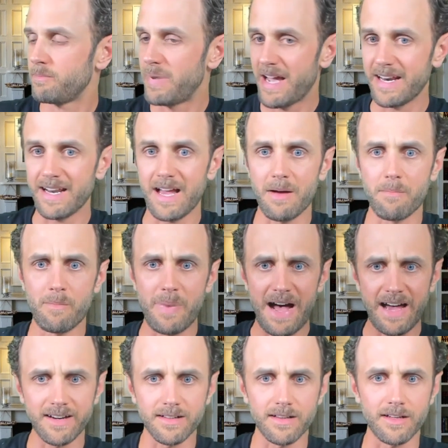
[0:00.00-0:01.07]
bet a
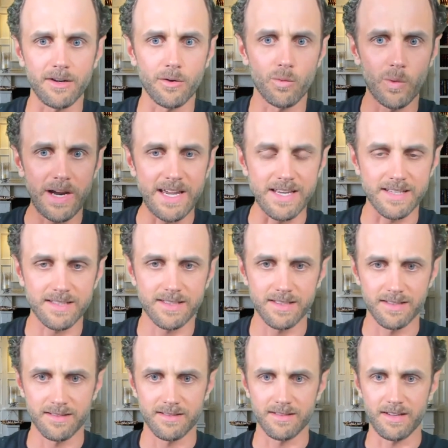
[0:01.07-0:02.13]
bottle a
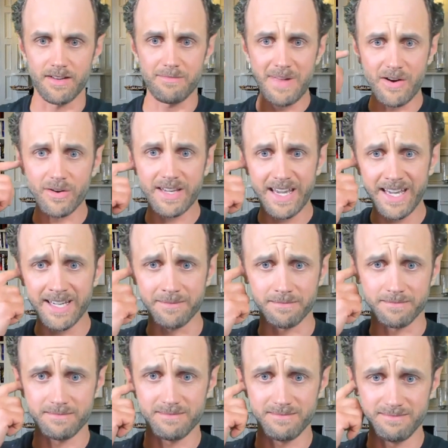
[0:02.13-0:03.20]
race of Mount Gay.